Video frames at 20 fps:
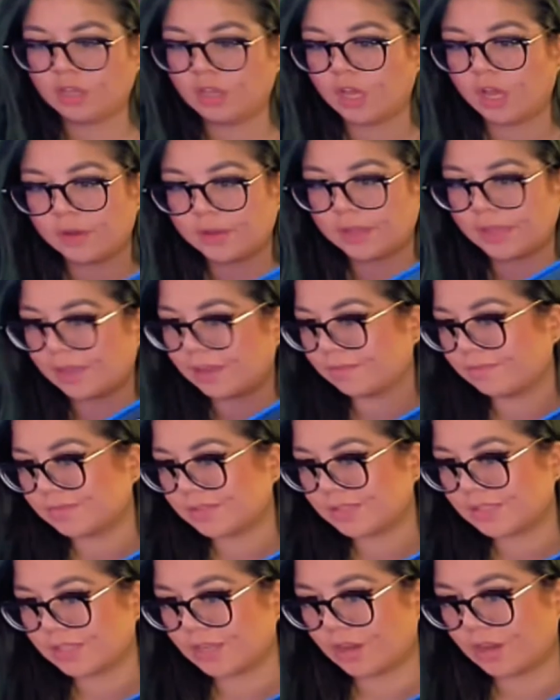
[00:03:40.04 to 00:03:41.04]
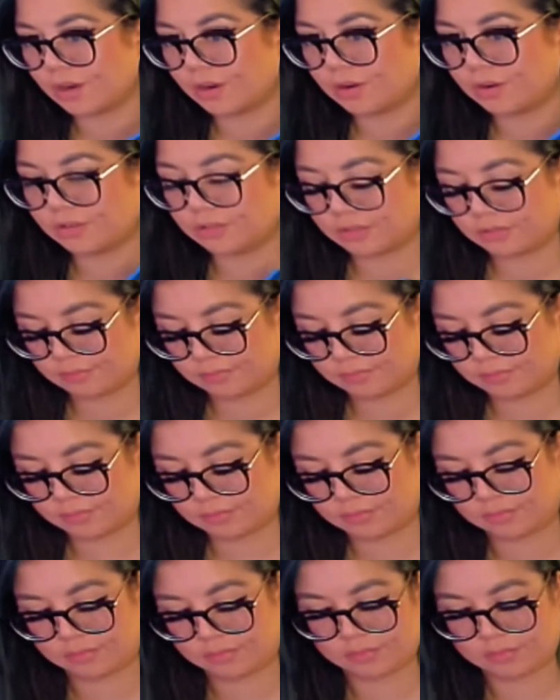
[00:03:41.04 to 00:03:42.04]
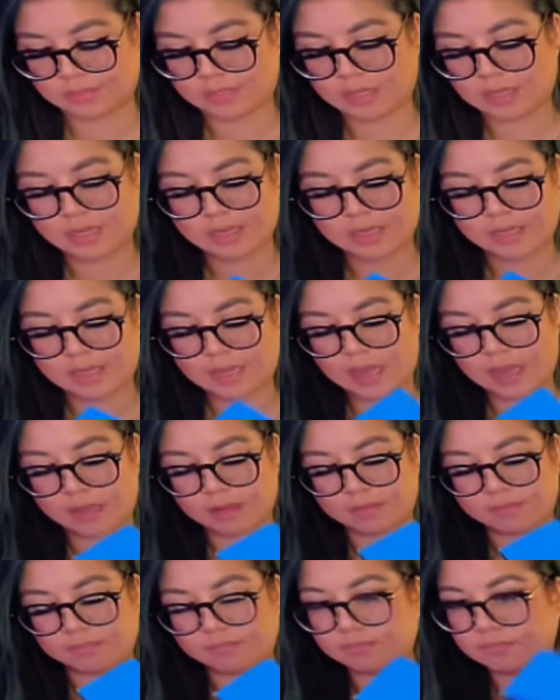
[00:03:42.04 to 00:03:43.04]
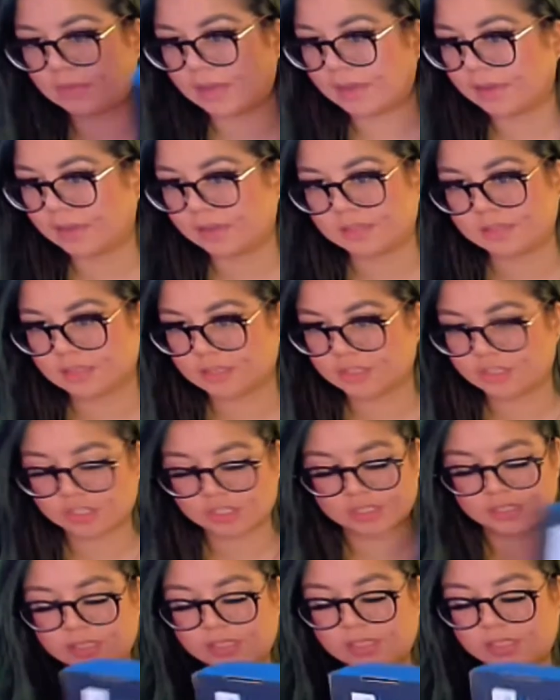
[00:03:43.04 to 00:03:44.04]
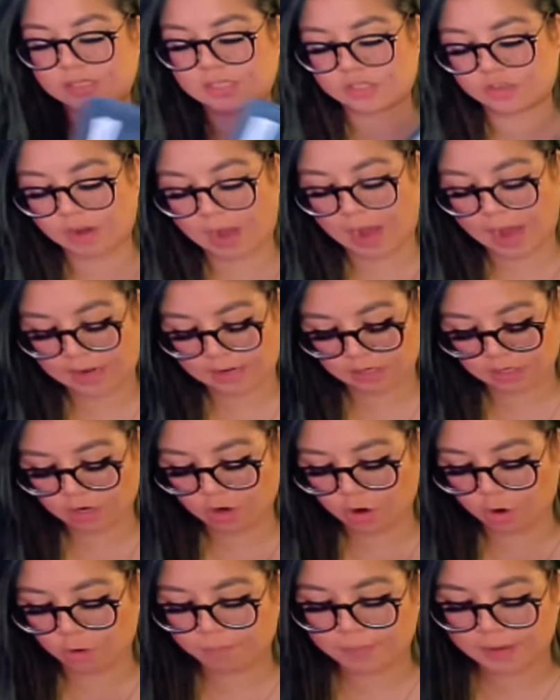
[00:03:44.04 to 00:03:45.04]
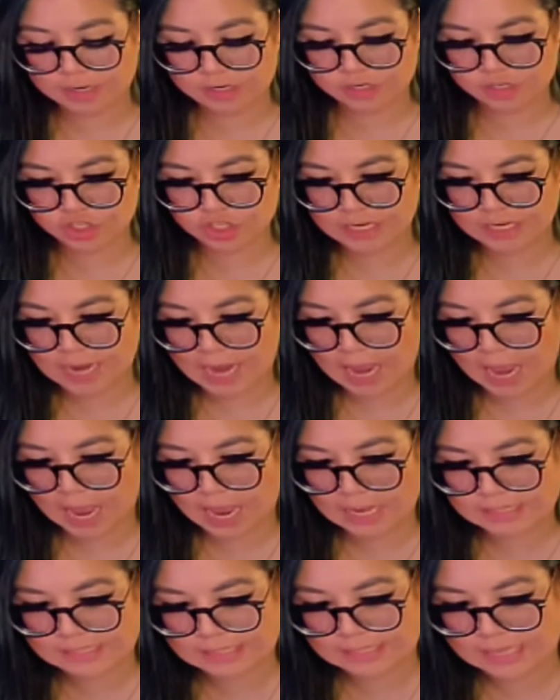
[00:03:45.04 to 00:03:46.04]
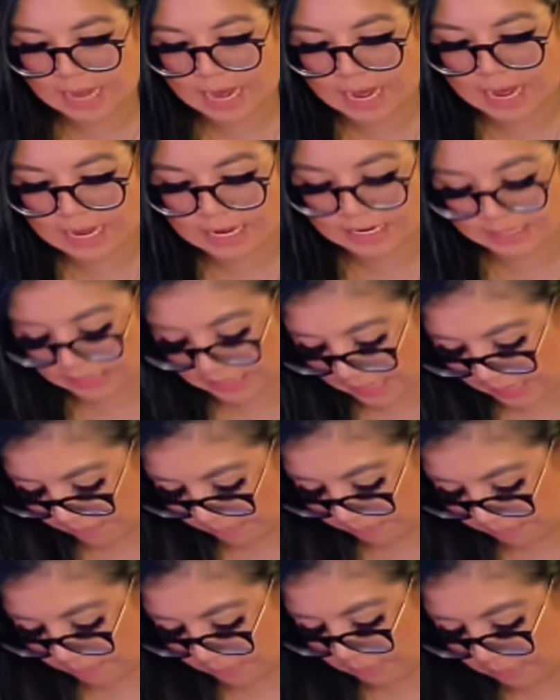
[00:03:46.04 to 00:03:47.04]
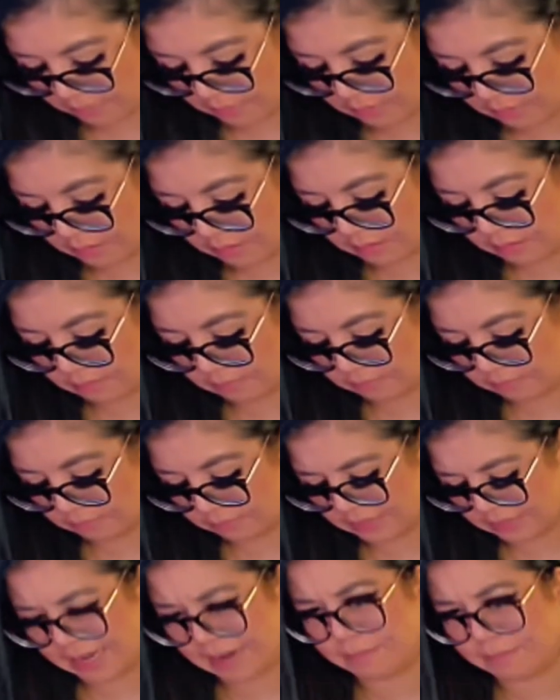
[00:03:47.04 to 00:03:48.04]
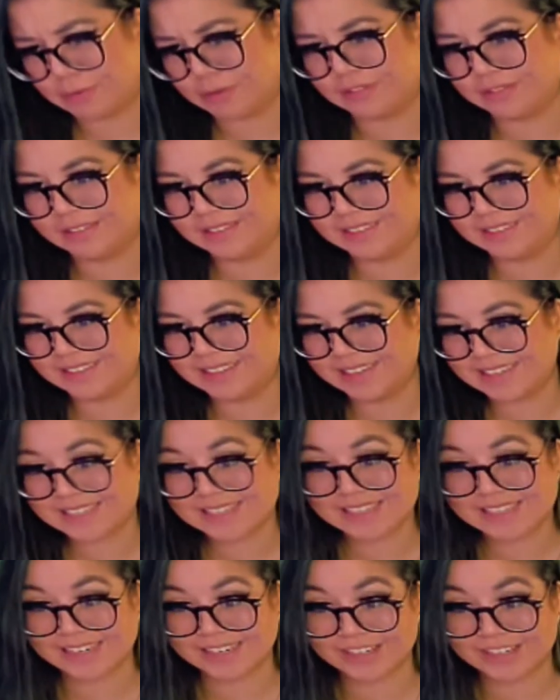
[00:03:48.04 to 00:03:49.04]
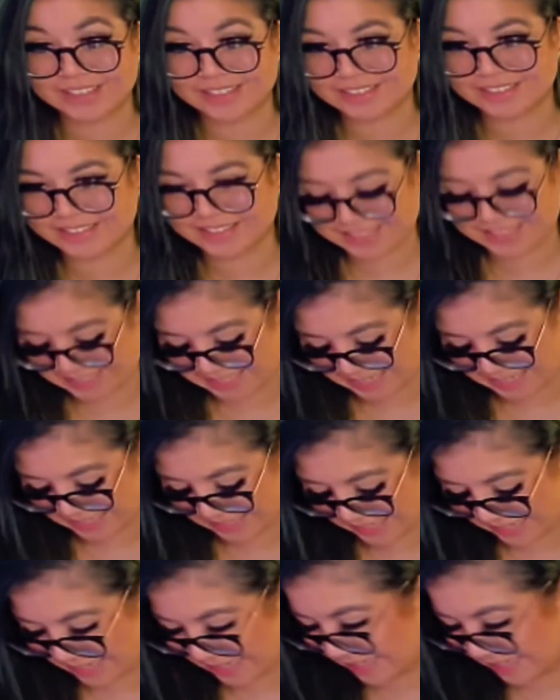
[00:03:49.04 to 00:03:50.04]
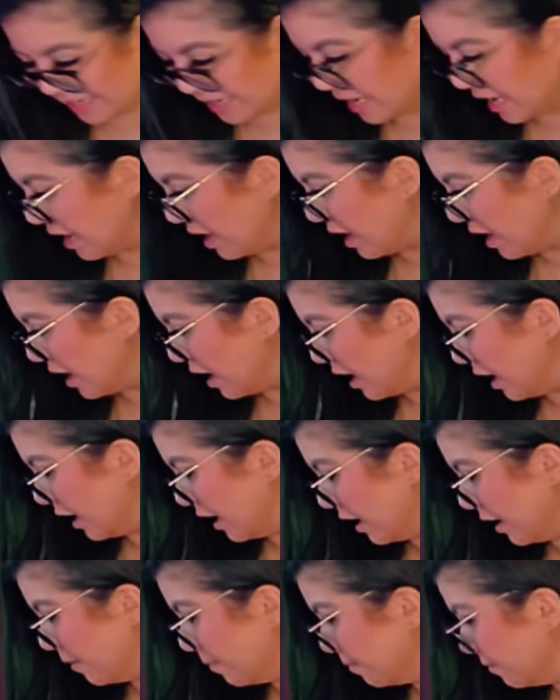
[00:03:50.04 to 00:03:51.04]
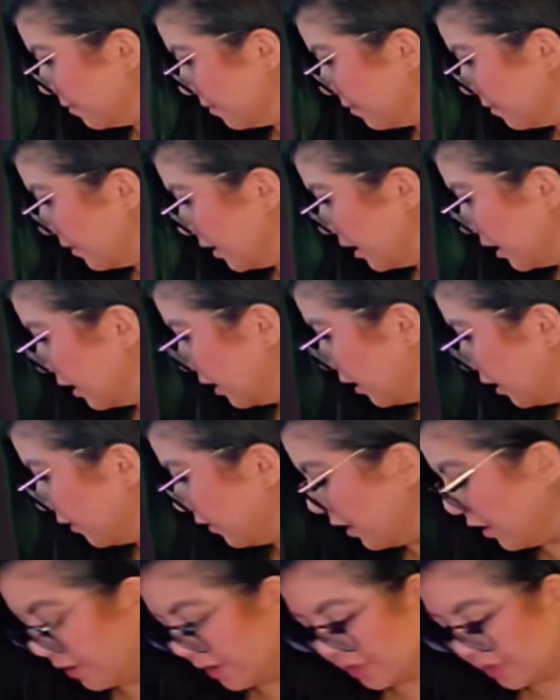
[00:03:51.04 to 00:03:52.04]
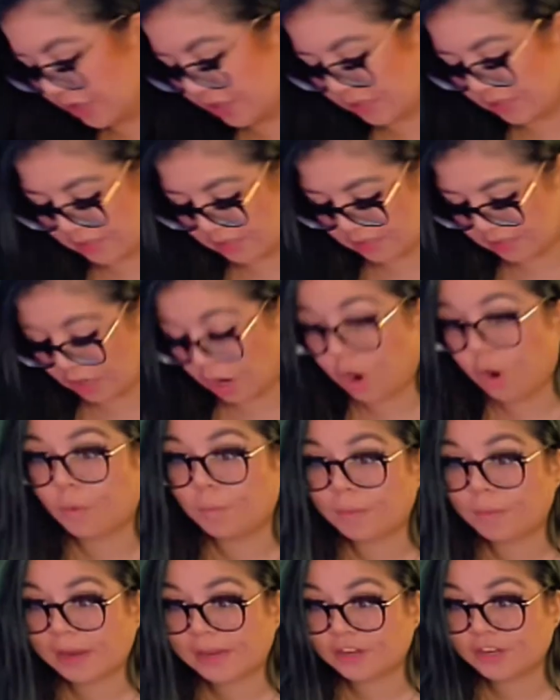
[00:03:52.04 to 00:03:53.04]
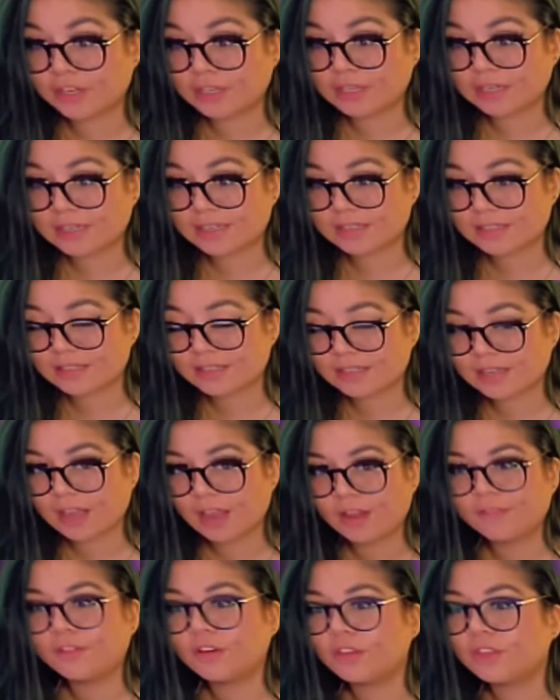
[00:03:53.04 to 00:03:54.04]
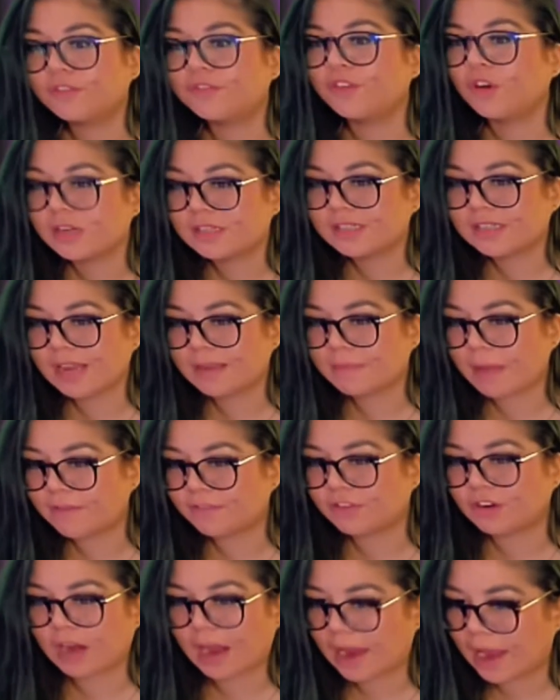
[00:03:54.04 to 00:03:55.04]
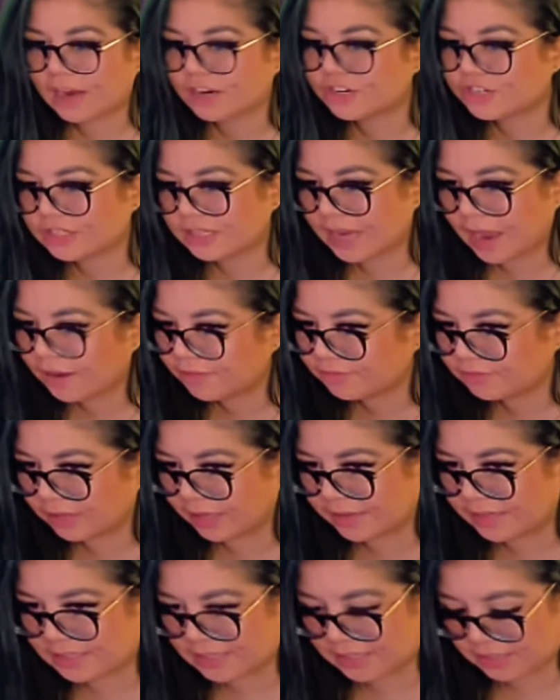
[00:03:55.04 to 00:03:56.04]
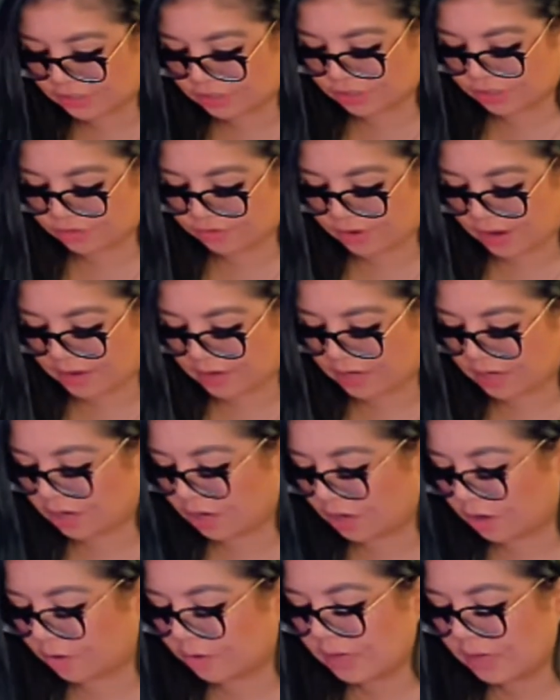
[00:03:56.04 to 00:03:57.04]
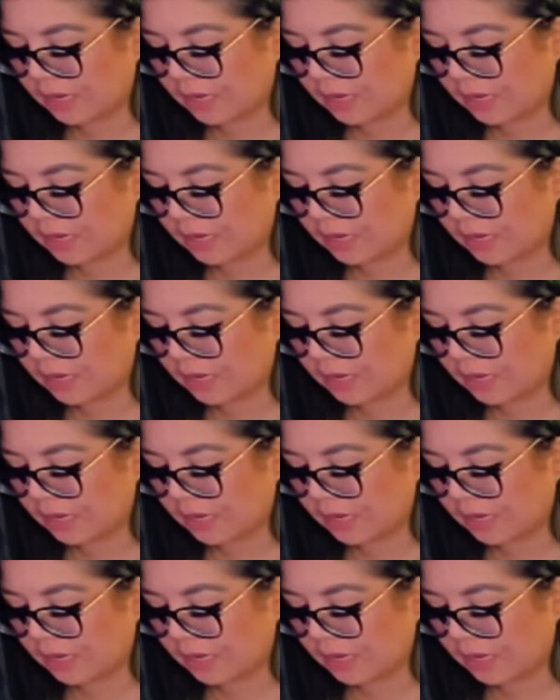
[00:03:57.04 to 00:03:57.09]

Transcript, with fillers: Okay, so yeah, I guess let's just crack her open. She has a lab label, a sticker, just sealing it. Um, I love how I just, oh my goodness. For the first time ever, I actually have like scissors ready to go.